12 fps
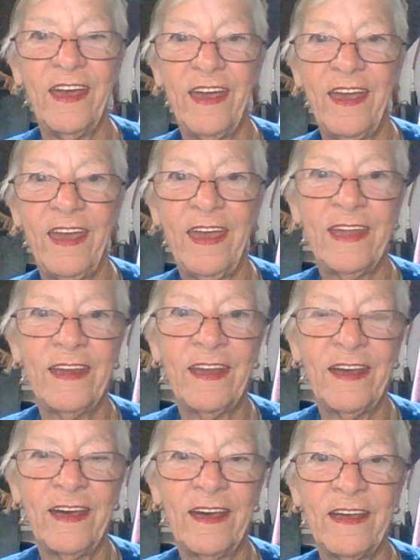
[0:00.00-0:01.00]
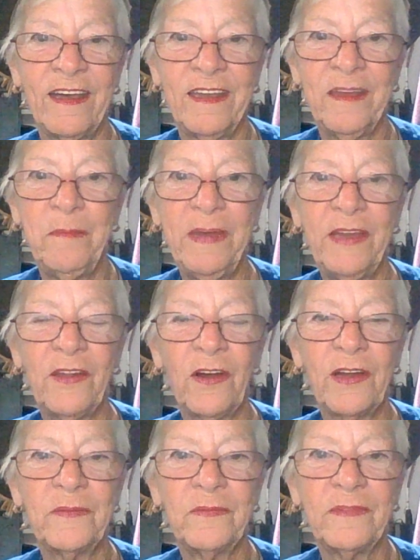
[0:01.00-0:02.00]
And he peed
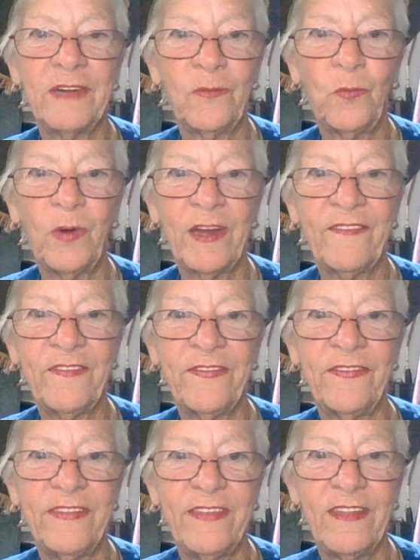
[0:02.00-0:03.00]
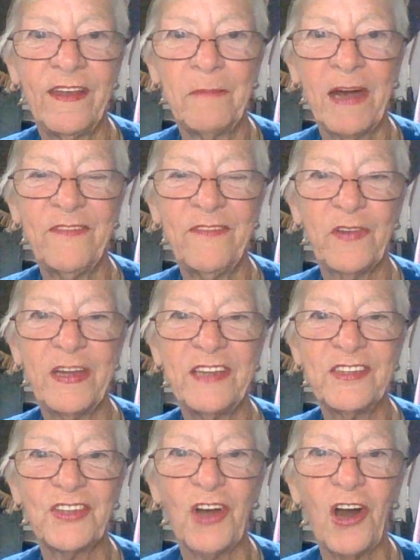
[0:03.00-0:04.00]
on one of my
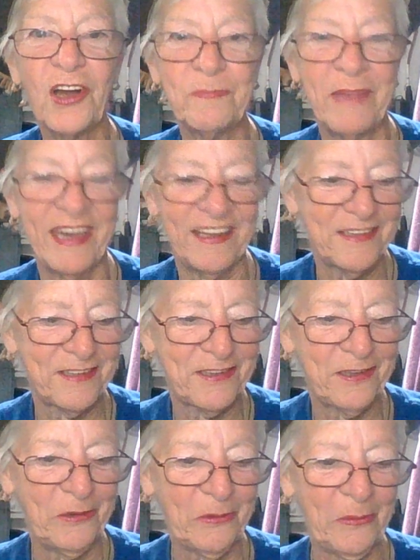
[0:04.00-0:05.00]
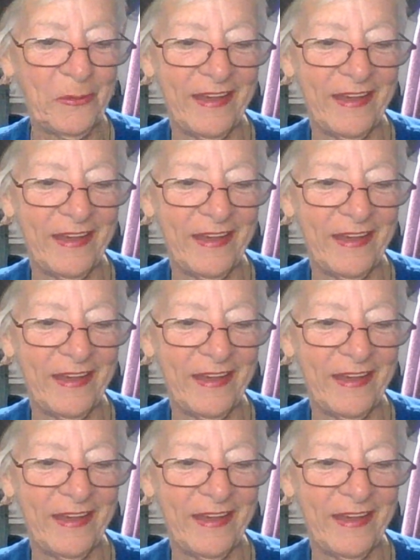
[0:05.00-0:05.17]
friend's dog beds, too.